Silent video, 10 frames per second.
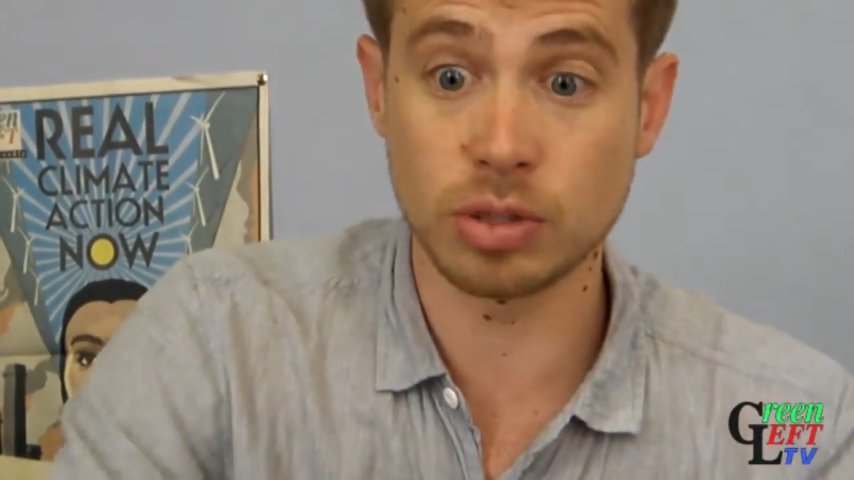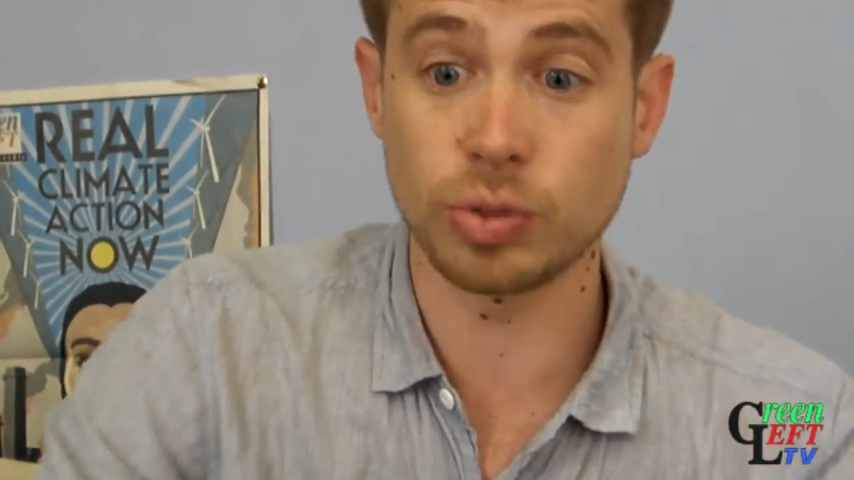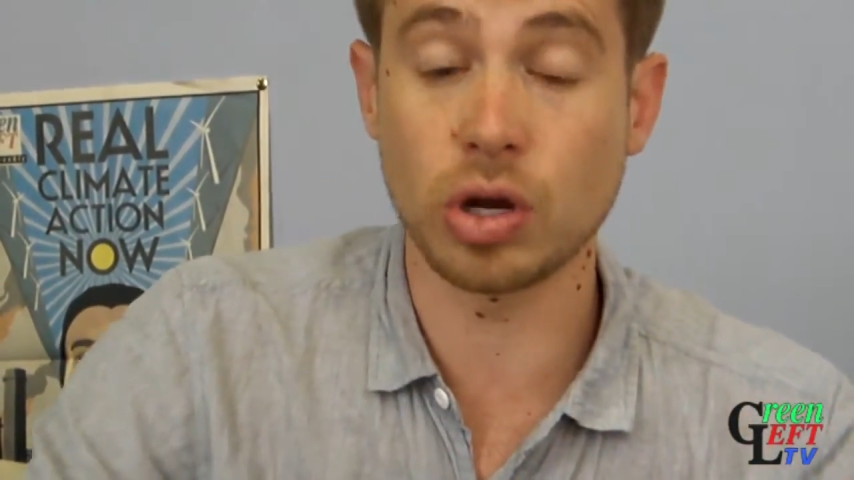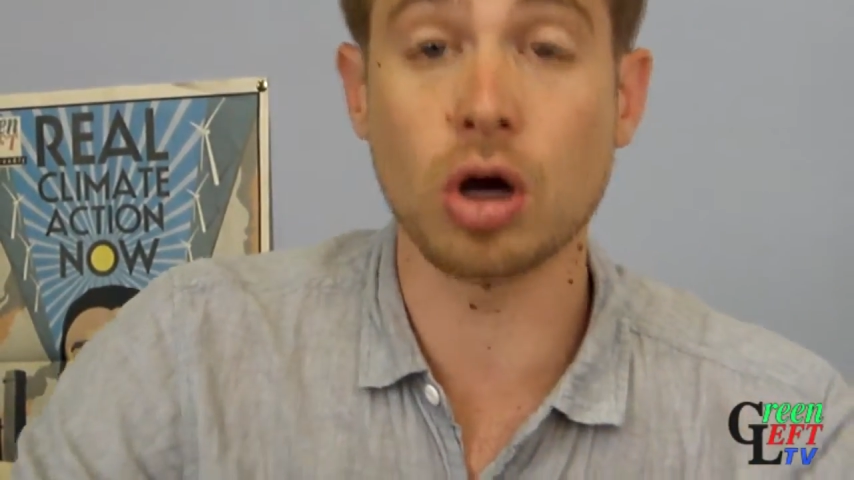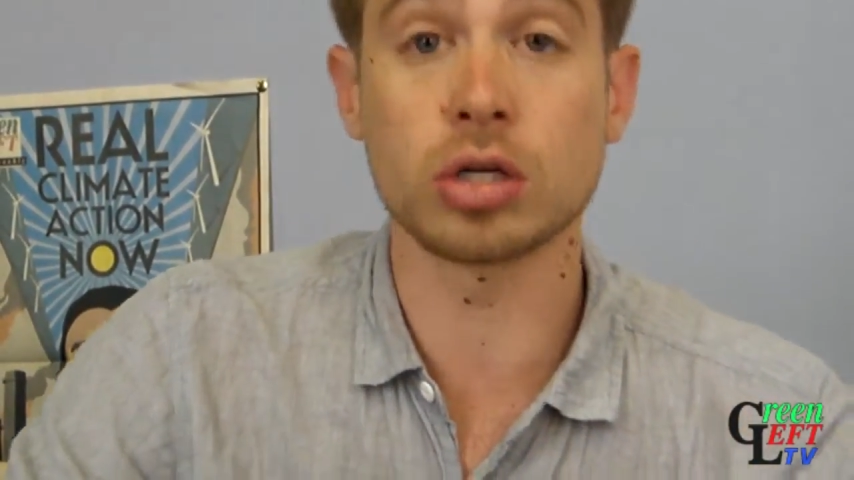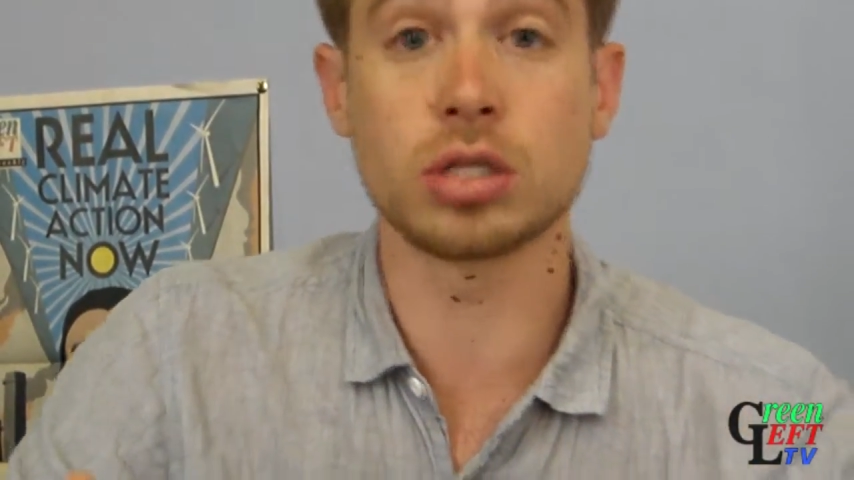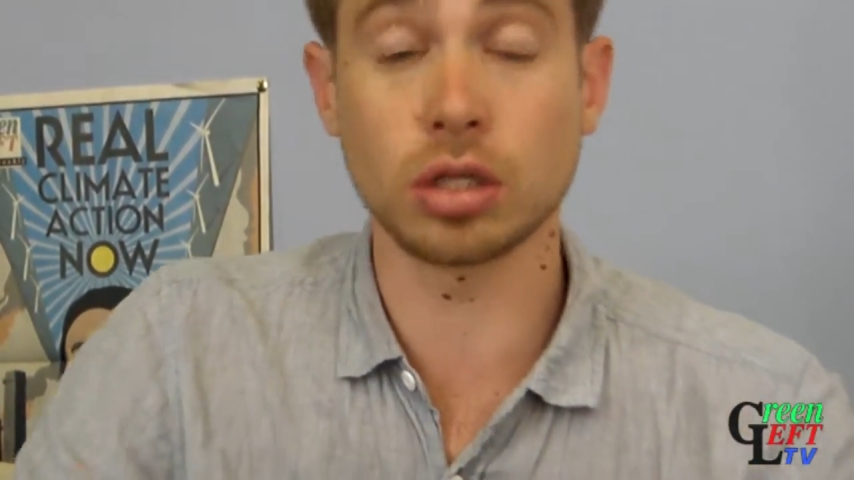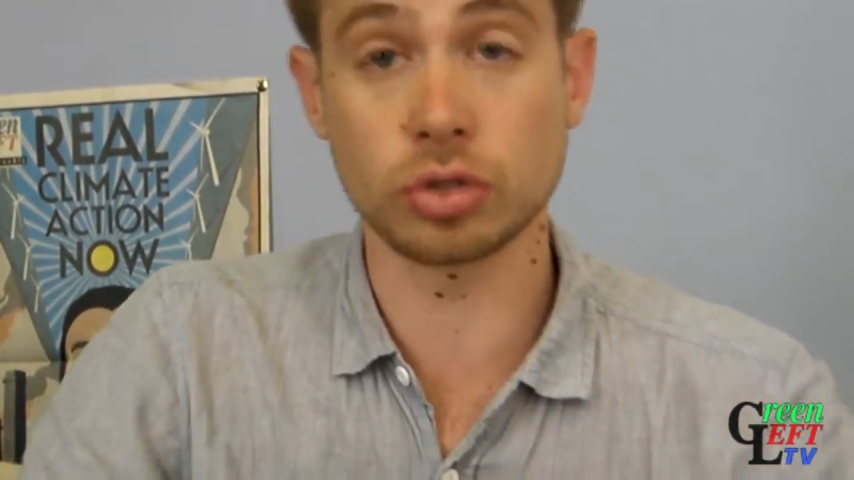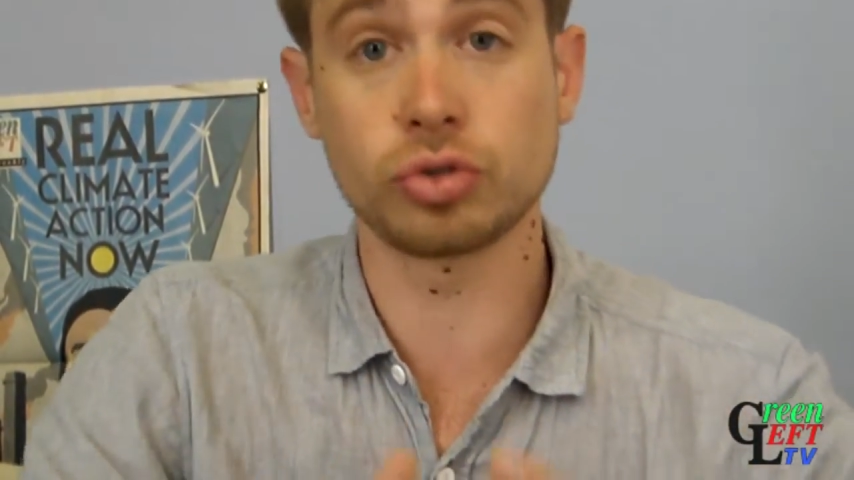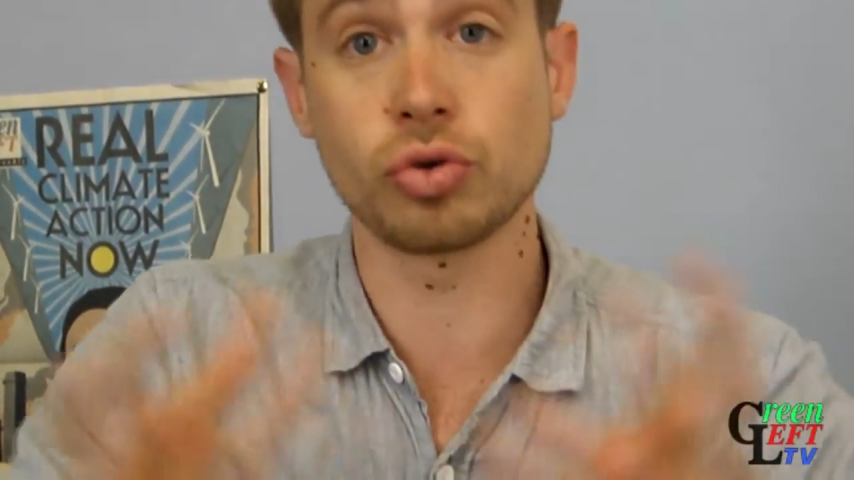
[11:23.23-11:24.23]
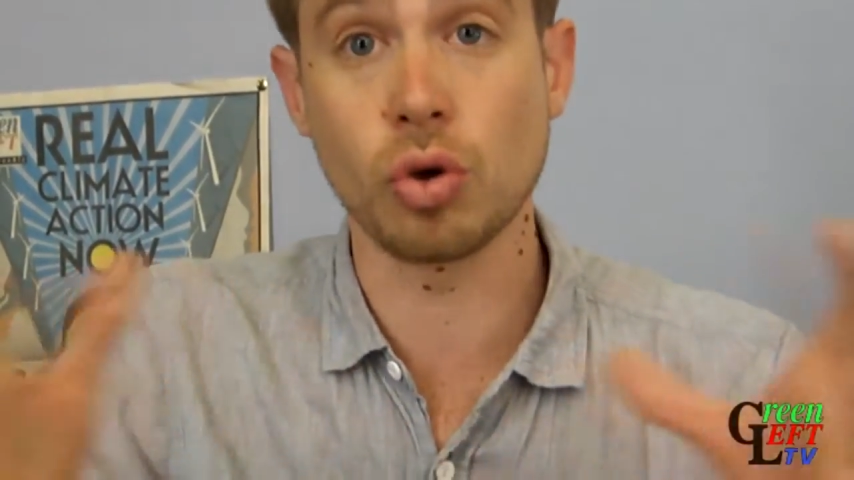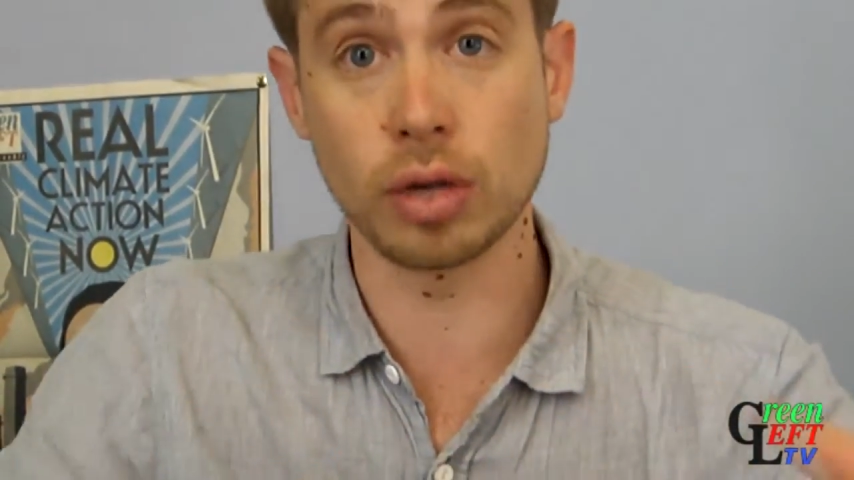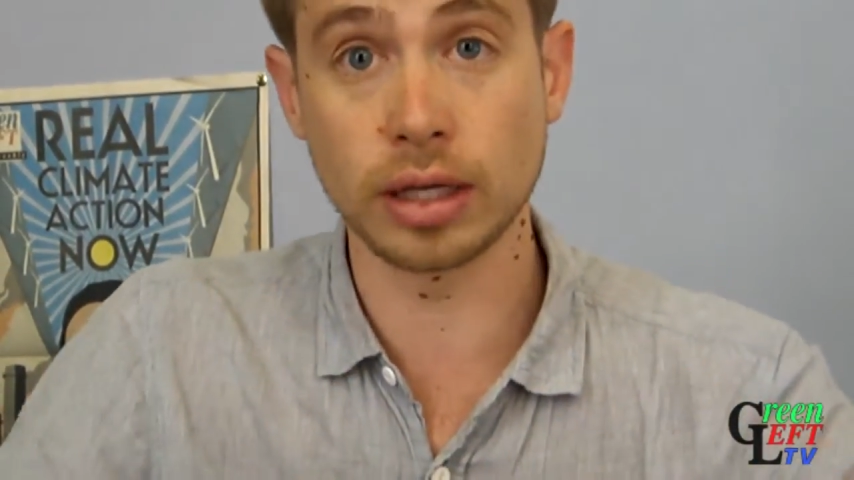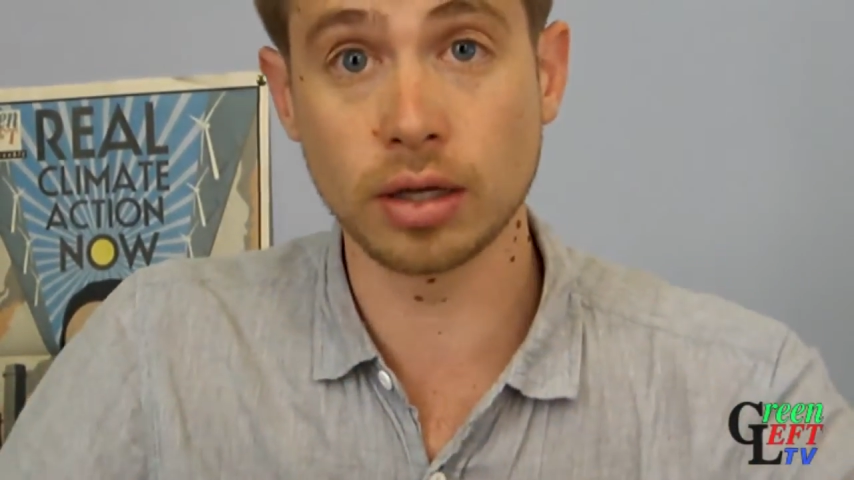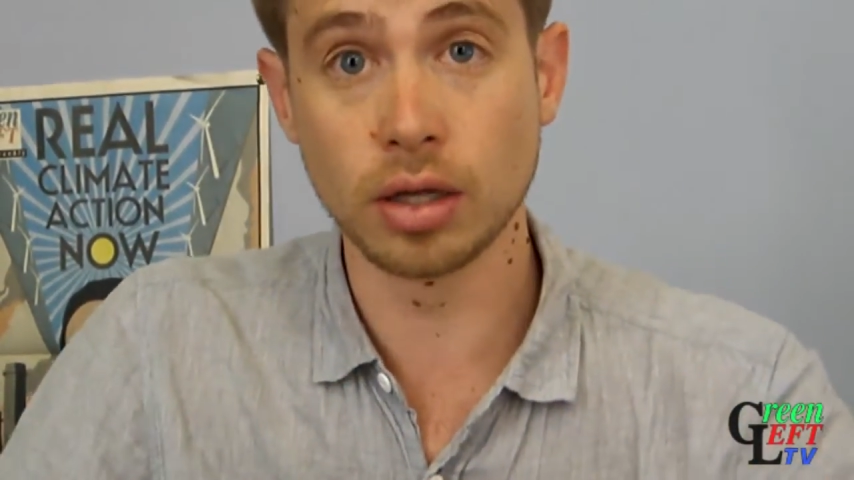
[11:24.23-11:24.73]
but we are still
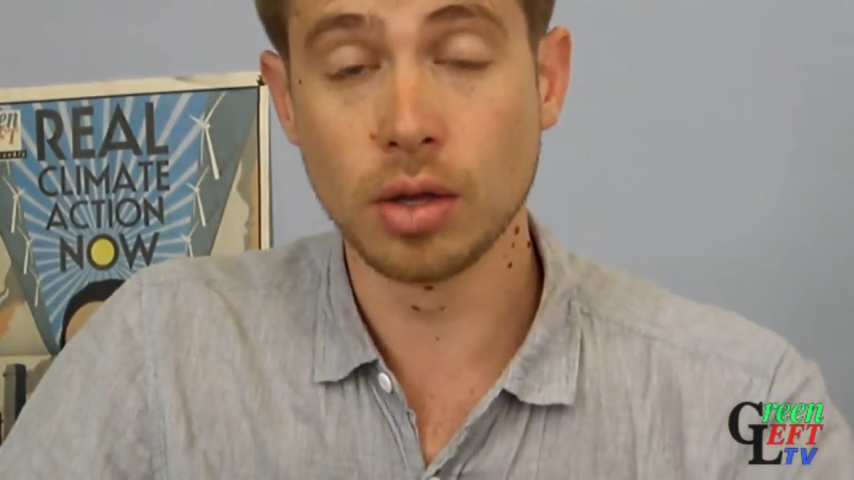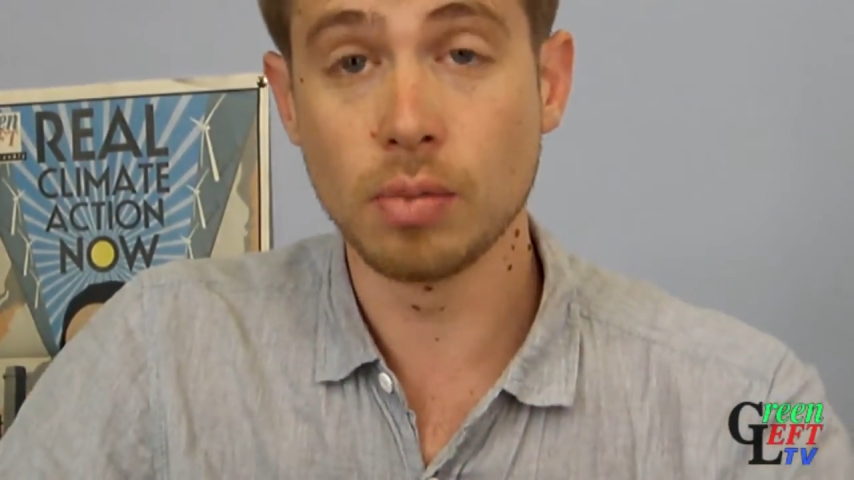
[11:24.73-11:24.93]
controlling